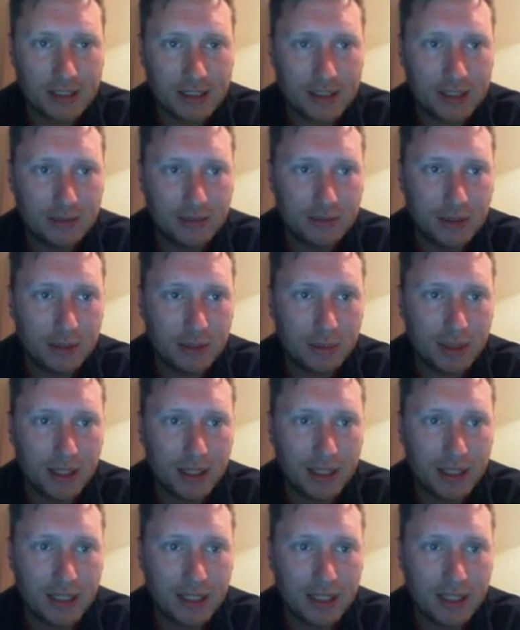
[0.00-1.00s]
Is he a real
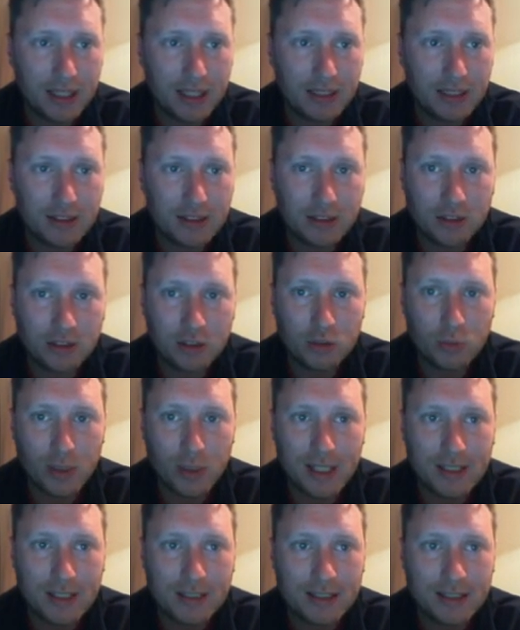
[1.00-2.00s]
player? He is. He's
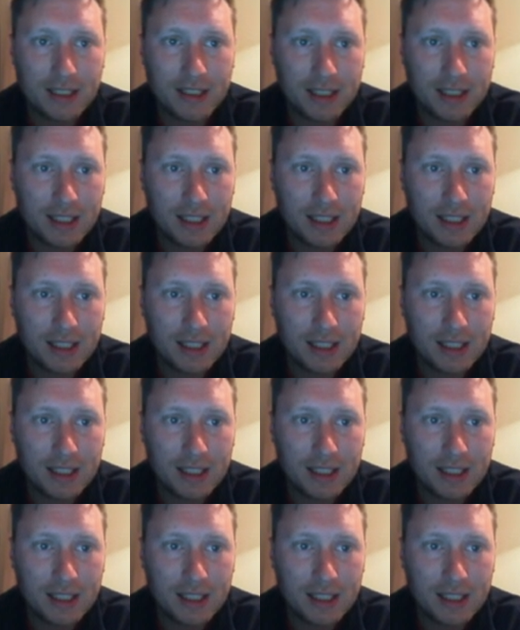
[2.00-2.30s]
Swiss.